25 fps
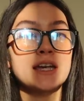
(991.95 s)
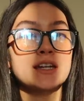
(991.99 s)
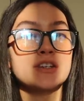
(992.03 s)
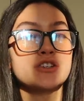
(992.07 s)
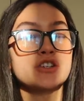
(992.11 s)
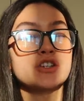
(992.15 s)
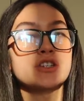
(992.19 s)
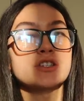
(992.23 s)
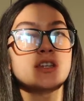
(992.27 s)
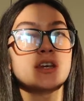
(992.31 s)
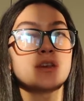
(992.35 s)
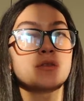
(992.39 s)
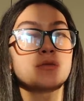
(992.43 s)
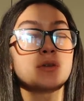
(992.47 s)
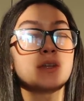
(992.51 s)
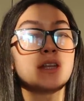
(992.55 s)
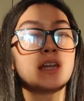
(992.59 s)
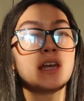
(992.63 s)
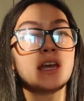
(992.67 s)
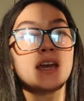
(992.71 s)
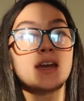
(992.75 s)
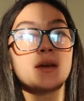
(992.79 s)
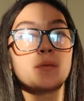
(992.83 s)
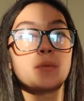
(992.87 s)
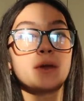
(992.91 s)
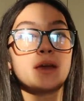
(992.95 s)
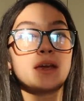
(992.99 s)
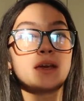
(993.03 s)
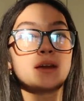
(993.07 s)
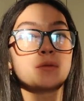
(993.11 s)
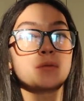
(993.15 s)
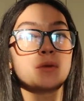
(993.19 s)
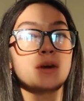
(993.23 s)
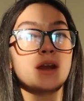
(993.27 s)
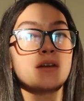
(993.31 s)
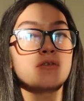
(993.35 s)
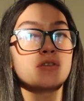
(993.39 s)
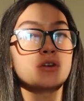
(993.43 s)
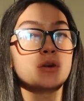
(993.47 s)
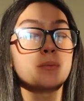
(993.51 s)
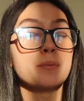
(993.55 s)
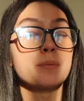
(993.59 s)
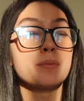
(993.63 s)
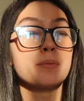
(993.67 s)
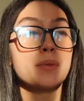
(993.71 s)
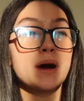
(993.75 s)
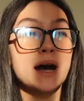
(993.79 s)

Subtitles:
and just like really hippie and whatever,